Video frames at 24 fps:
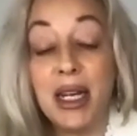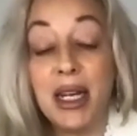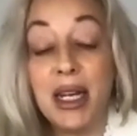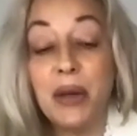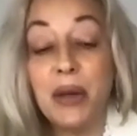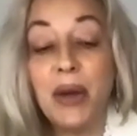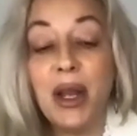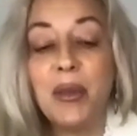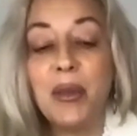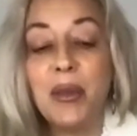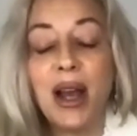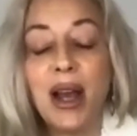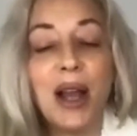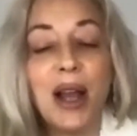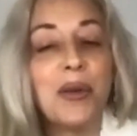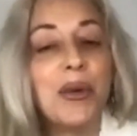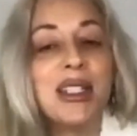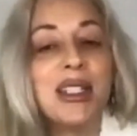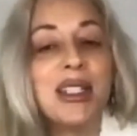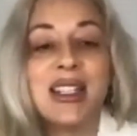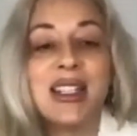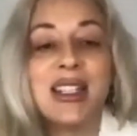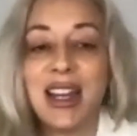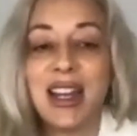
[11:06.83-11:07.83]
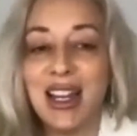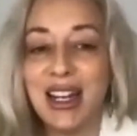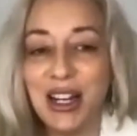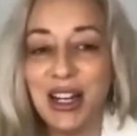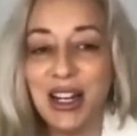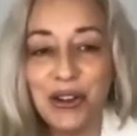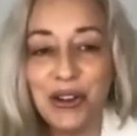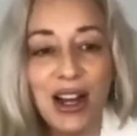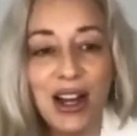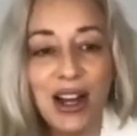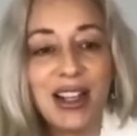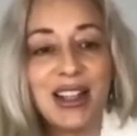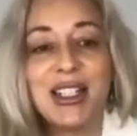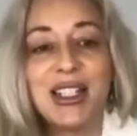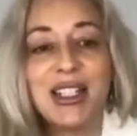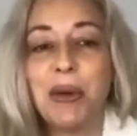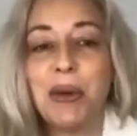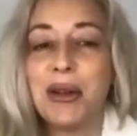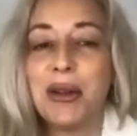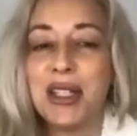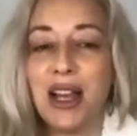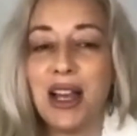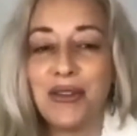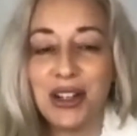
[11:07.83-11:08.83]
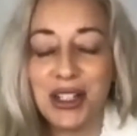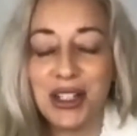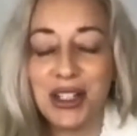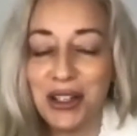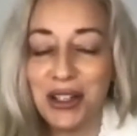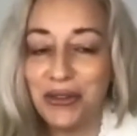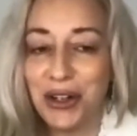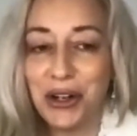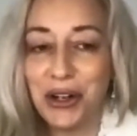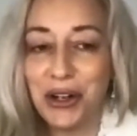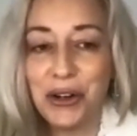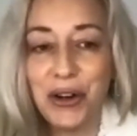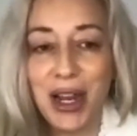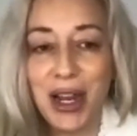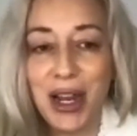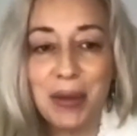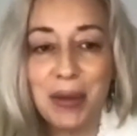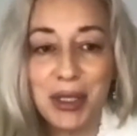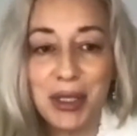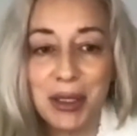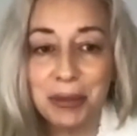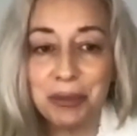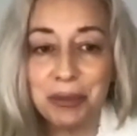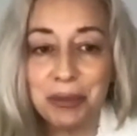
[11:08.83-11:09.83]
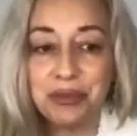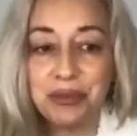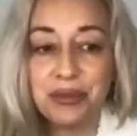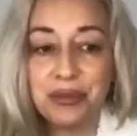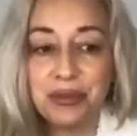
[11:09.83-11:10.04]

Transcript: anyway, but I wasn't eating correctly. So I was having severe cramps.